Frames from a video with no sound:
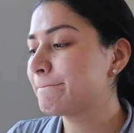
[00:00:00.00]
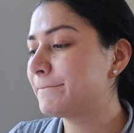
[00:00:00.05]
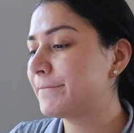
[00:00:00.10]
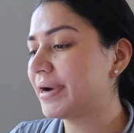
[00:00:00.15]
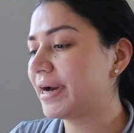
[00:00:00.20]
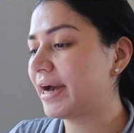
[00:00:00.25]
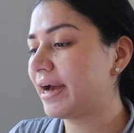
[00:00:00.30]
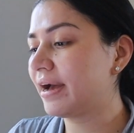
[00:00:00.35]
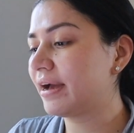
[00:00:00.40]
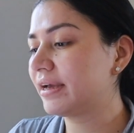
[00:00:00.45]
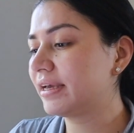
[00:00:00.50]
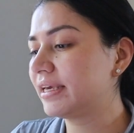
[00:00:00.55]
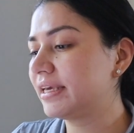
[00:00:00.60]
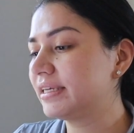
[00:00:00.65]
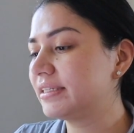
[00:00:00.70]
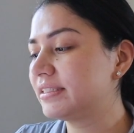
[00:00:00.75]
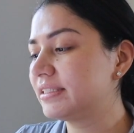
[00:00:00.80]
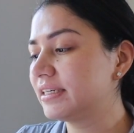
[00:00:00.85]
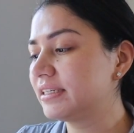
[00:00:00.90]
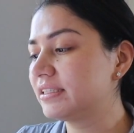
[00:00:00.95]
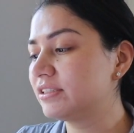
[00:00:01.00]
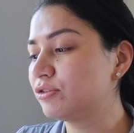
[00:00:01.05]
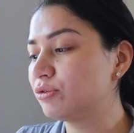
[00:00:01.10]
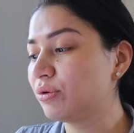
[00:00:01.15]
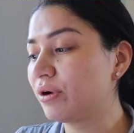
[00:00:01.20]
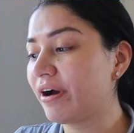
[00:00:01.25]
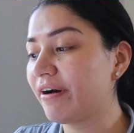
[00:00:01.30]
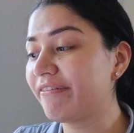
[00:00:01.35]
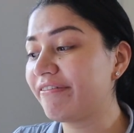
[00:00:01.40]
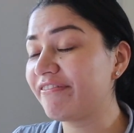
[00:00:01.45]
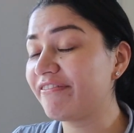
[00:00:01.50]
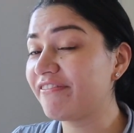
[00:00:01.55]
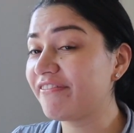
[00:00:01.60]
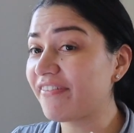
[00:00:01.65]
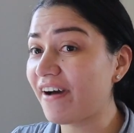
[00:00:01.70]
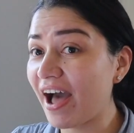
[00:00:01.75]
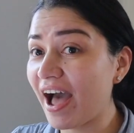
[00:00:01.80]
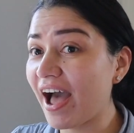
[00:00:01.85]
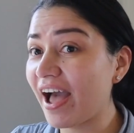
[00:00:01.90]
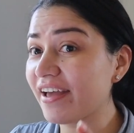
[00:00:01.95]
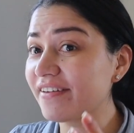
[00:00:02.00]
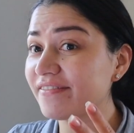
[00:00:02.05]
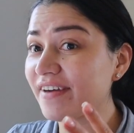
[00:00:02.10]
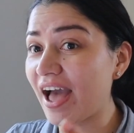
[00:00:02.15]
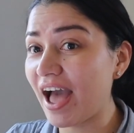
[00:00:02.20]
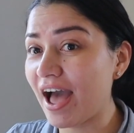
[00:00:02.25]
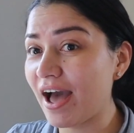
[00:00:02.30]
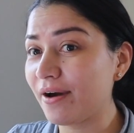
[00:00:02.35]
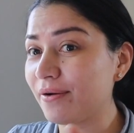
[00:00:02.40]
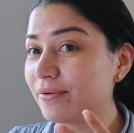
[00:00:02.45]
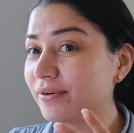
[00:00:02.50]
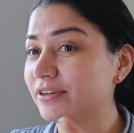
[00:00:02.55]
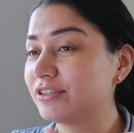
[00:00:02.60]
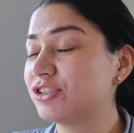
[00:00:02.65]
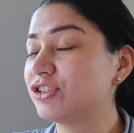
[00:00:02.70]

But he did do a 5-hour